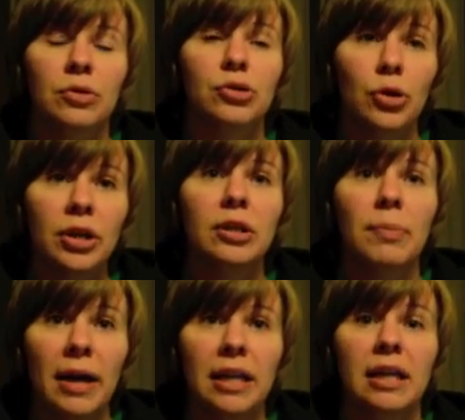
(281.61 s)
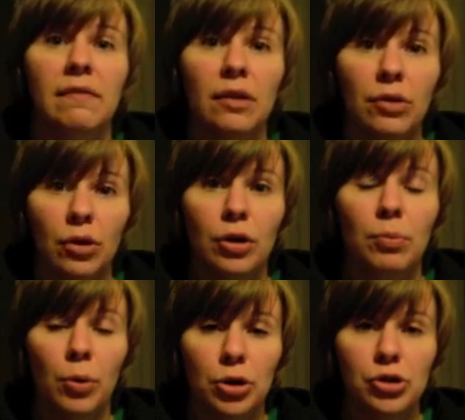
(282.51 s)
During the painting of the third
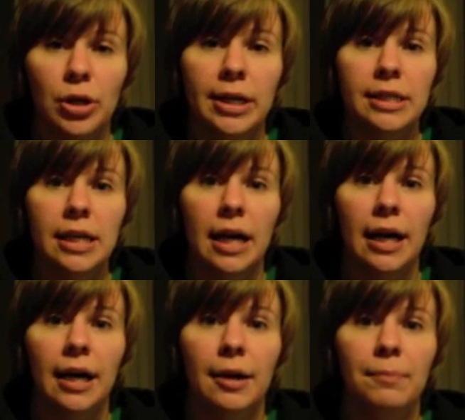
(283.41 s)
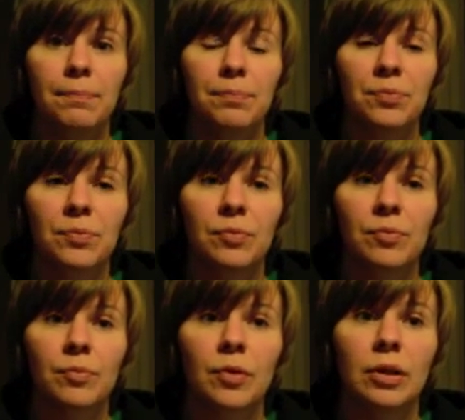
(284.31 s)
portrait,
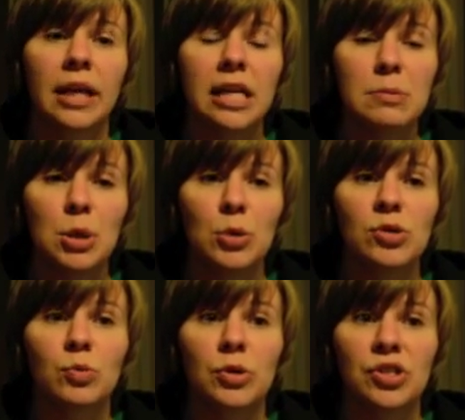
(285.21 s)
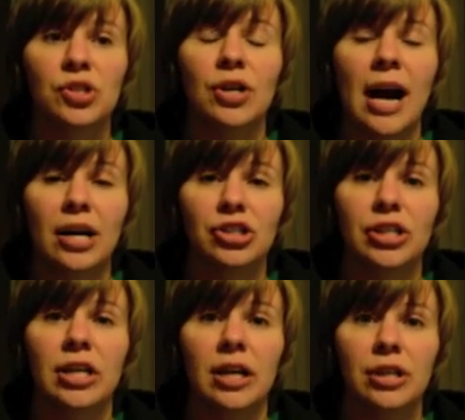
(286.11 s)
Lady Muse and Whistler
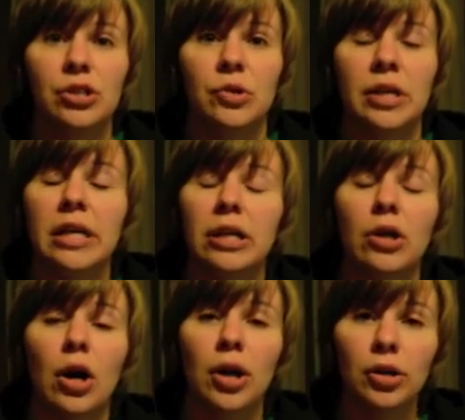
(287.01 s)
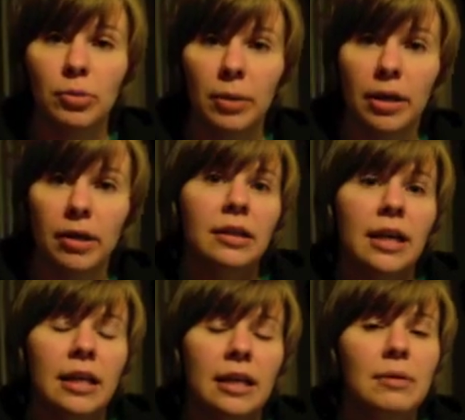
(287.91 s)
actually got into a heated argument.
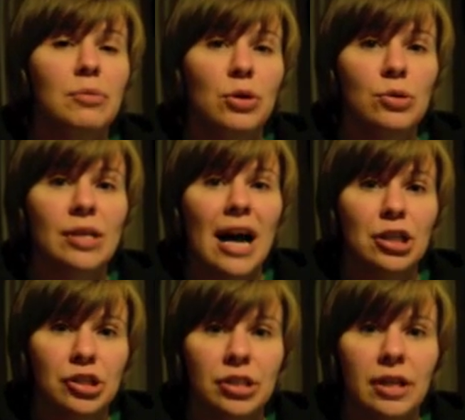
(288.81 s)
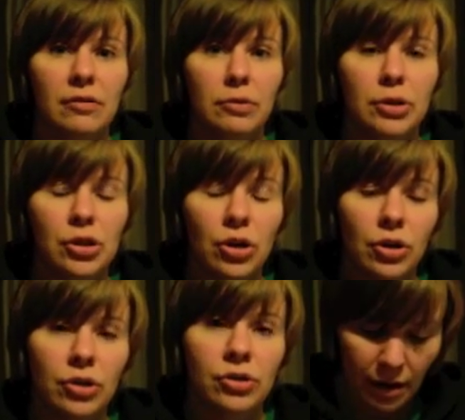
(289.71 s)
Lady Muse actually never
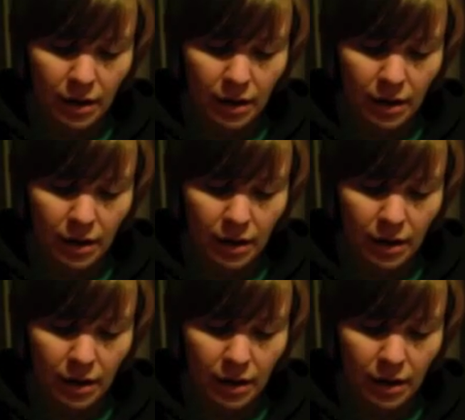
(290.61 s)
returned.